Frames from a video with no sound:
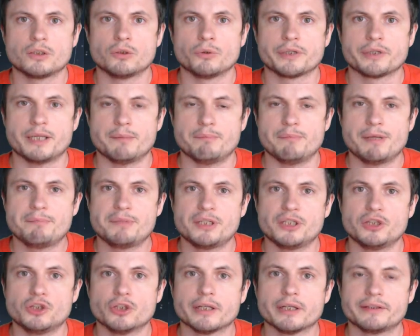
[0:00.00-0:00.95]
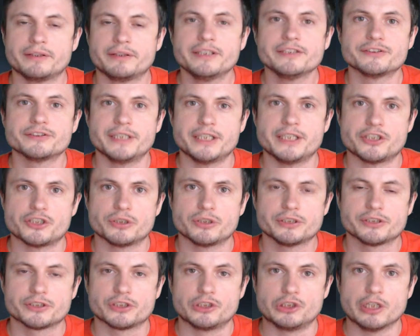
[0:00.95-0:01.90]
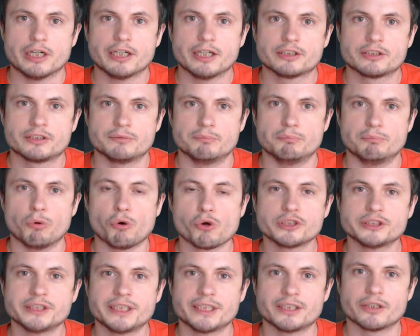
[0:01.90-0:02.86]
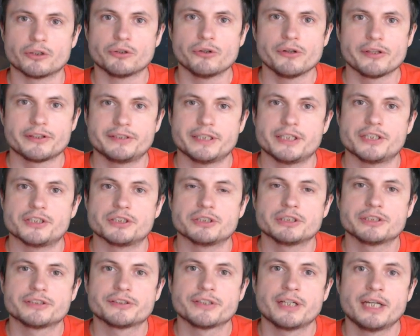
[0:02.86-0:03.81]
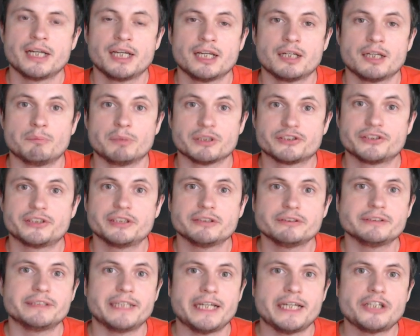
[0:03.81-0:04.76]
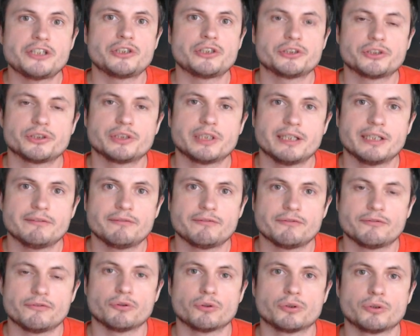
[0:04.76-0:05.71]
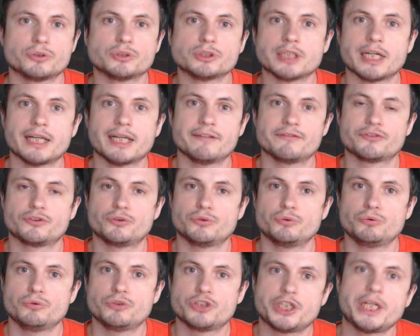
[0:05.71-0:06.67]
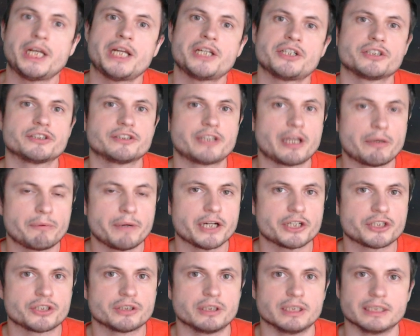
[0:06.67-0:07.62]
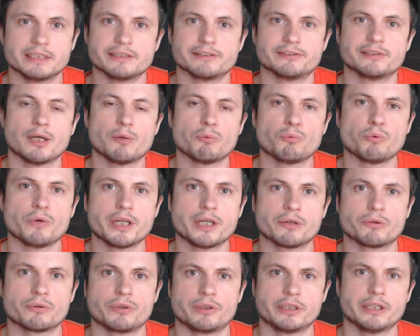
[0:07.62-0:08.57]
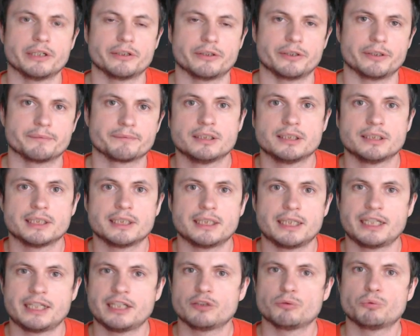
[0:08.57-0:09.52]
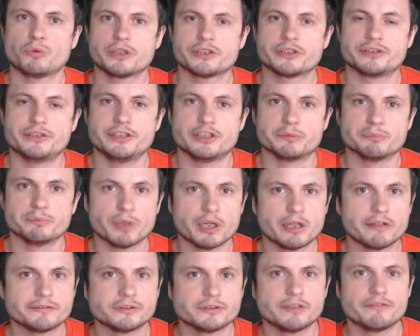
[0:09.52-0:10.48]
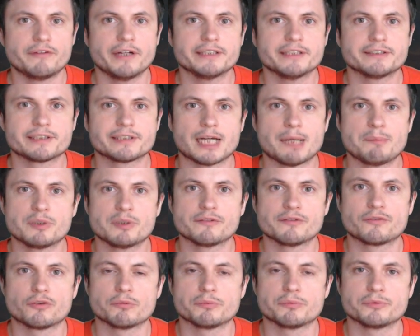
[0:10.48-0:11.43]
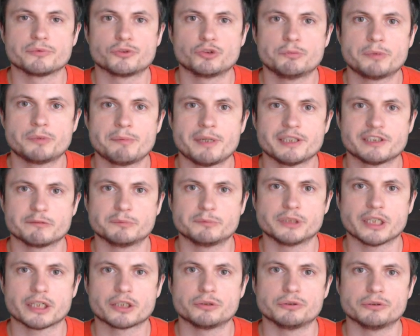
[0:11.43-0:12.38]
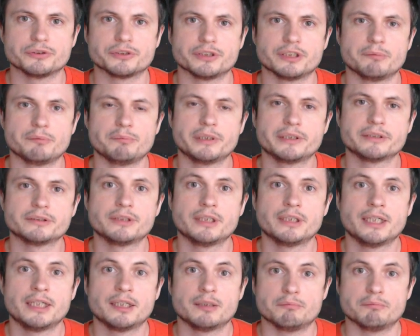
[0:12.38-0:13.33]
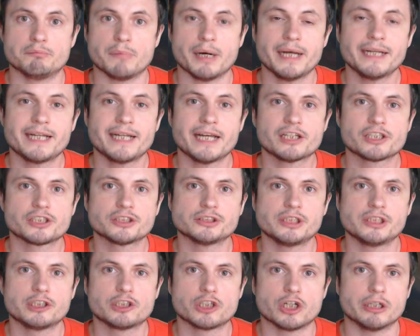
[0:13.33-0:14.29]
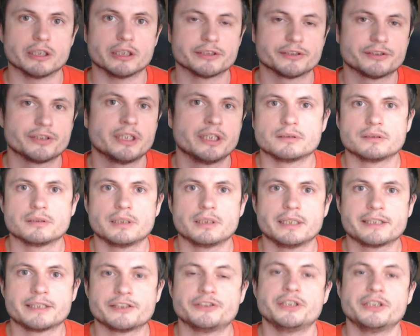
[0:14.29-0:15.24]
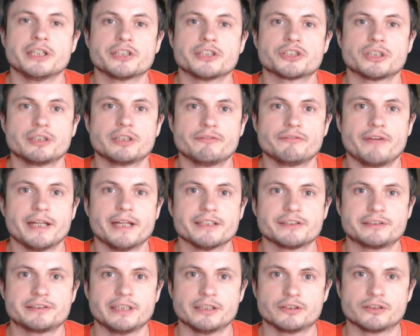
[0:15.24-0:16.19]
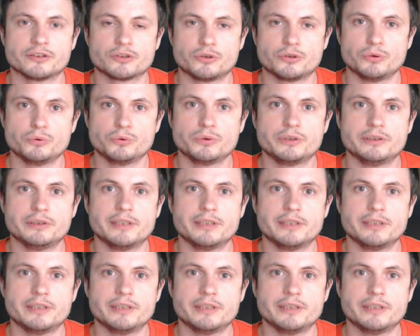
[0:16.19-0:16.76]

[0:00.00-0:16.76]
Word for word: Okay, maybe not this dangerous, not boiling Earth dangerous, but still dangerous enough for life to change its direction in some way or another. In other words, these powerful events coming from supermassive black holes in the middle might actually cause extinction events that could